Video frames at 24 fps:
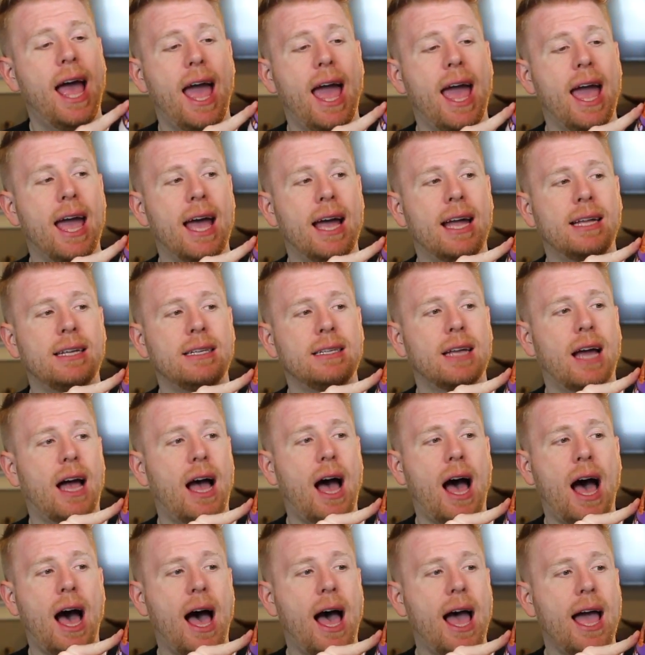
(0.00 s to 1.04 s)
and
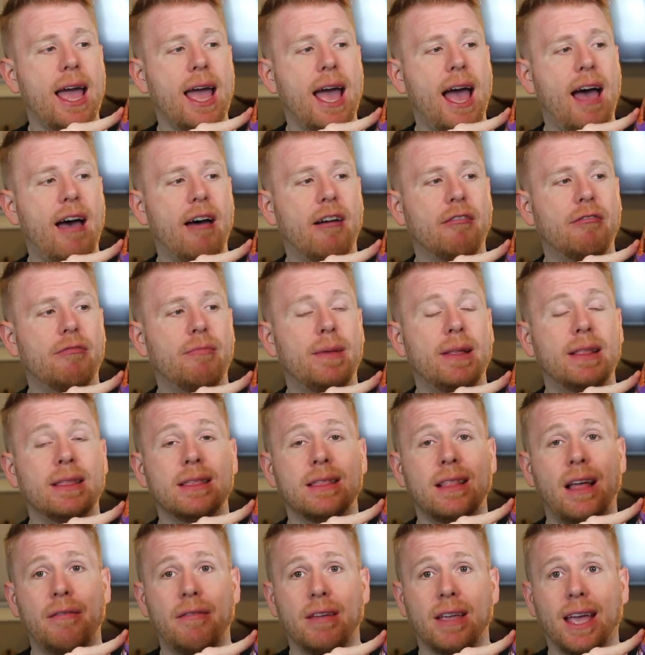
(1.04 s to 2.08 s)
I have
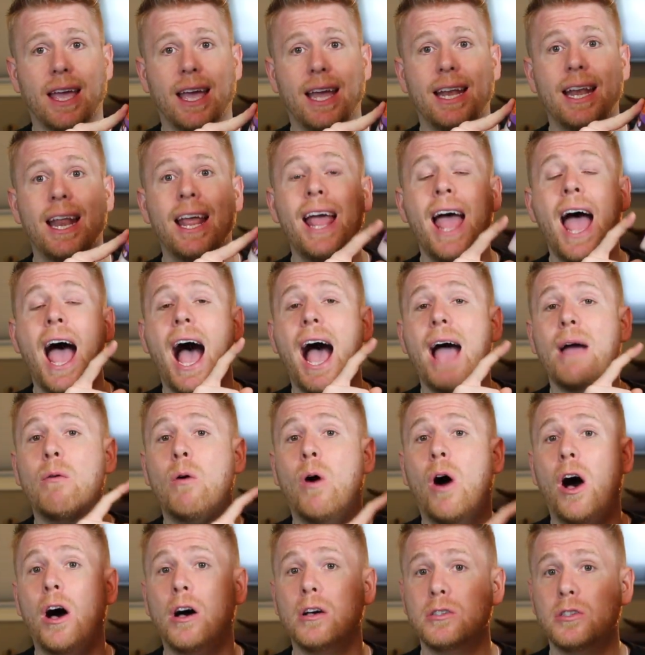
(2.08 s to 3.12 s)
been loving it. I
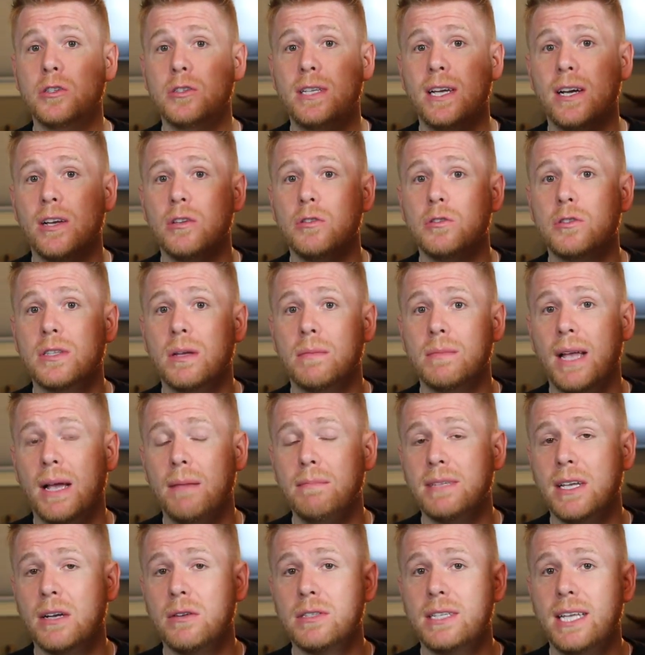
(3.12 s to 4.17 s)
will also tell you,
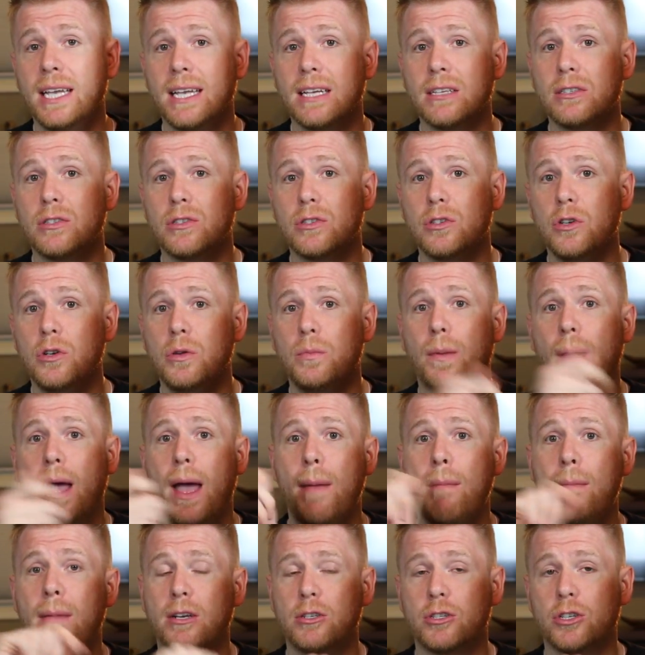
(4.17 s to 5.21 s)
sometimes I will take a scoop
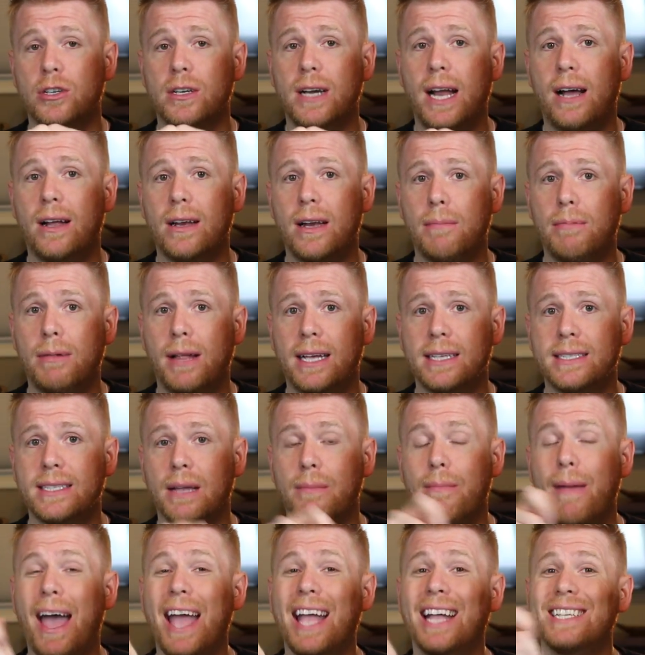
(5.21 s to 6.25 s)
and measure it out in a
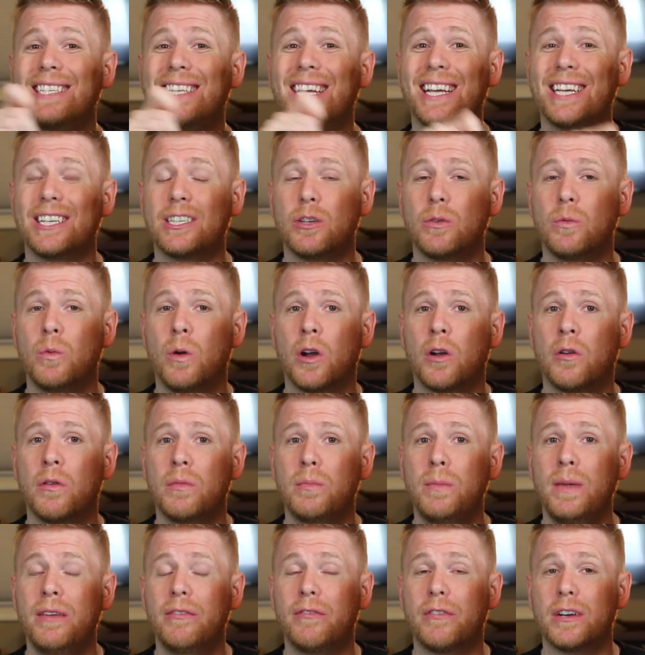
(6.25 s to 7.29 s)
plastic bag and take it to work
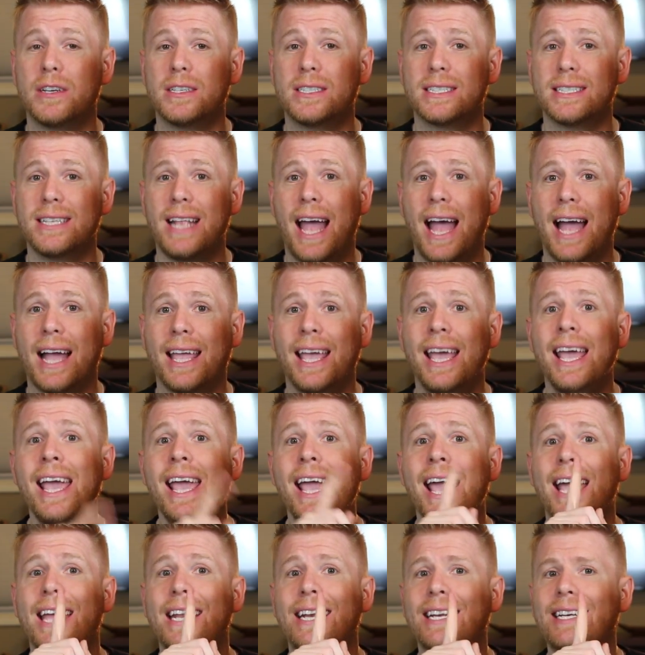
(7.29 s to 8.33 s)
with me for a snack,
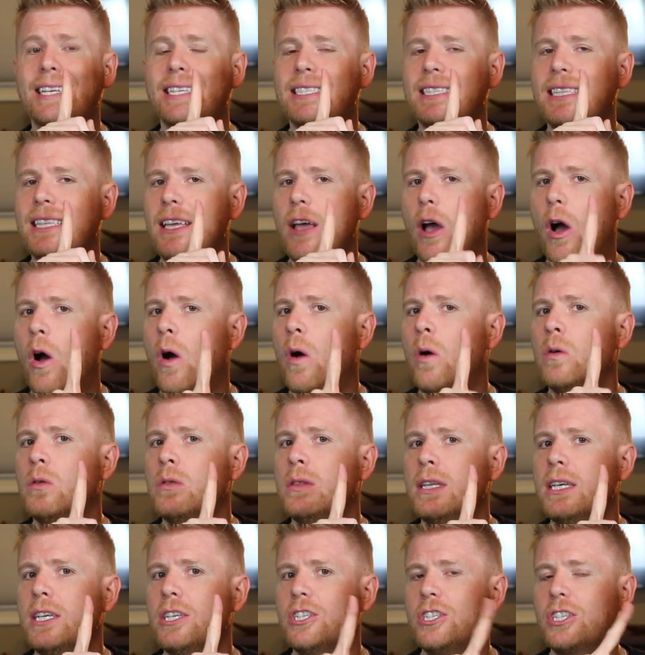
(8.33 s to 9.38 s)
and it is the
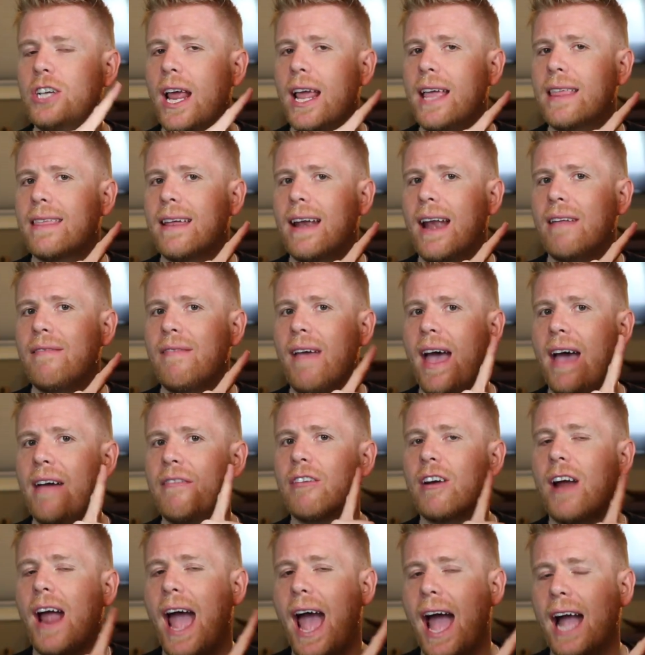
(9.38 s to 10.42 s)
only shake that I've
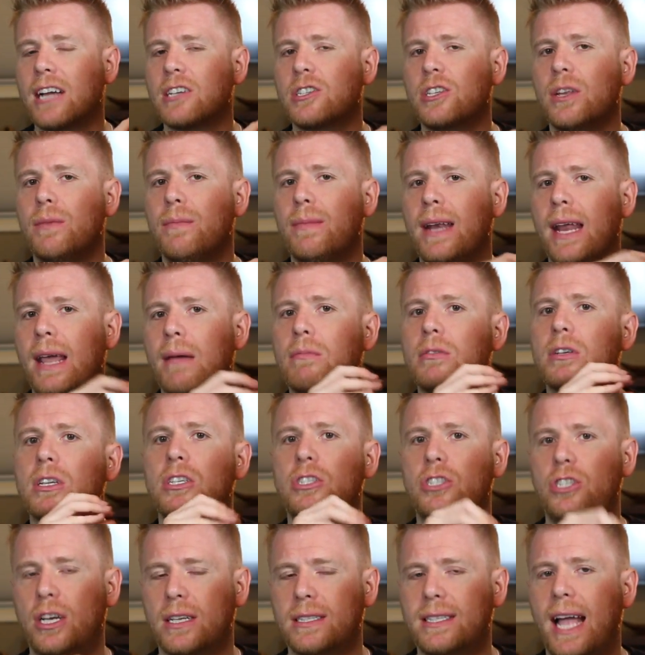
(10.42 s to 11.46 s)
ever actually been able
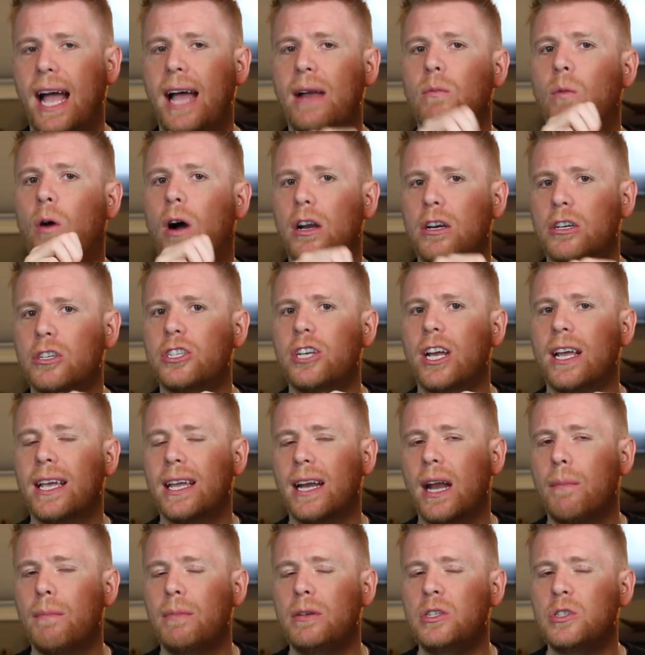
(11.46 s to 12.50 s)
to just add water, shake
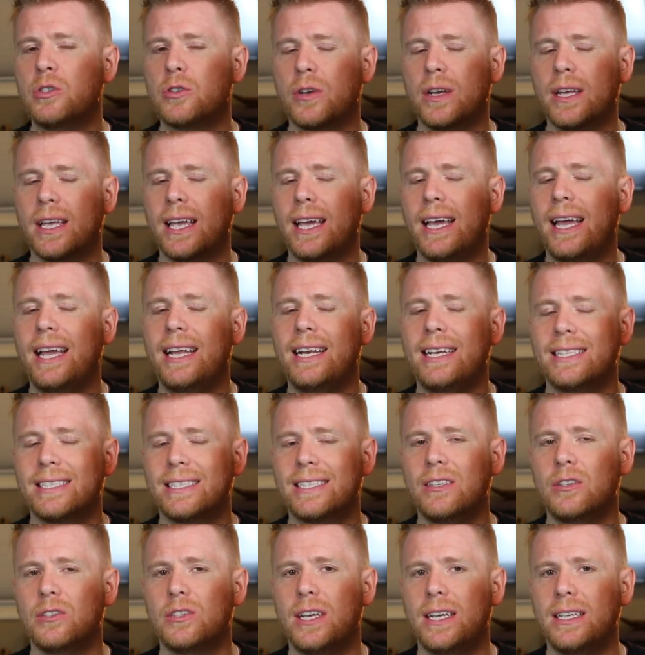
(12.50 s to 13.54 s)
it up, and drink it, and it
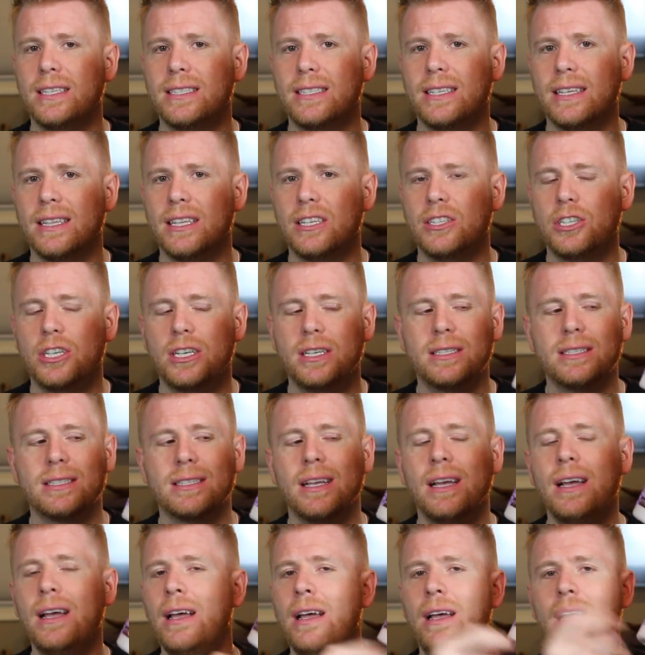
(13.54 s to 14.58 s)
still tastes
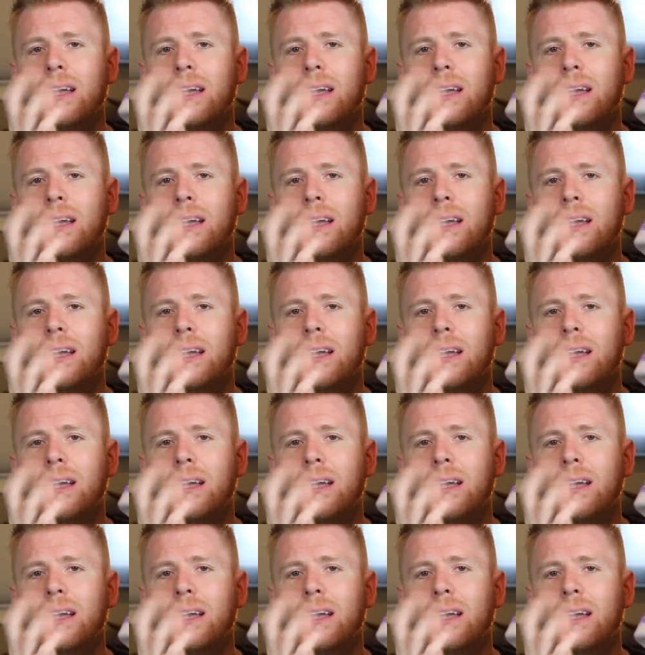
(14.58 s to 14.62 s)
delicious.